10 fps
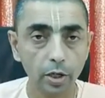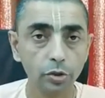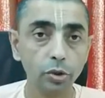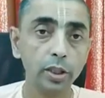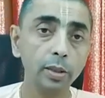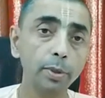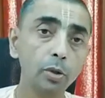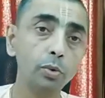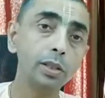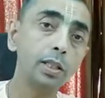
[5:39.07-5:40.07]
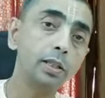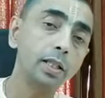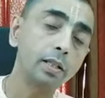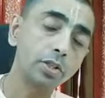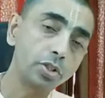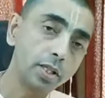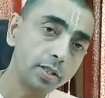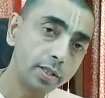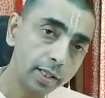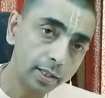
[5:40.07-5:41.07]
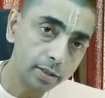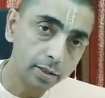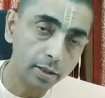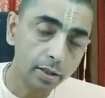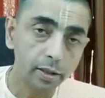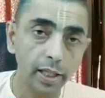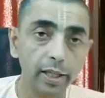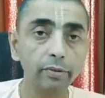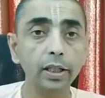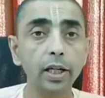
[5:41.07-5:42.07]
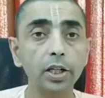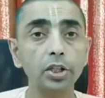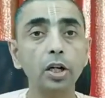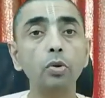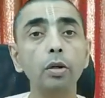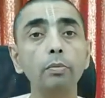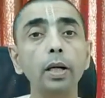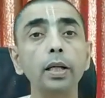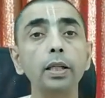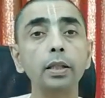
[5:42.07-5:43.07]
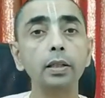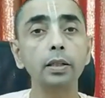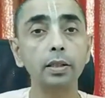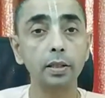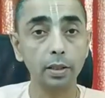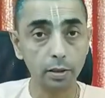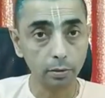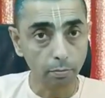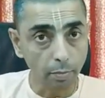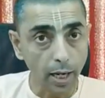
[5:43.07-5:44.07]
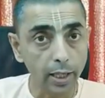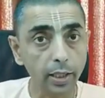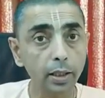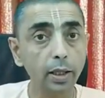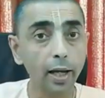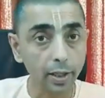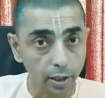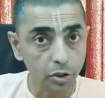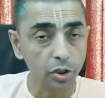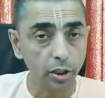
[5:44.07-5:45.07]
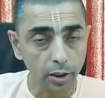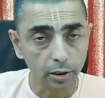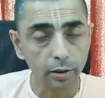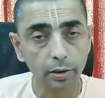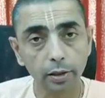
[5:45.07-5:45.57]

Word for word: So in the Bhagavad Gita, Krishna says, Devi Esha Gunamayi, this is my energy,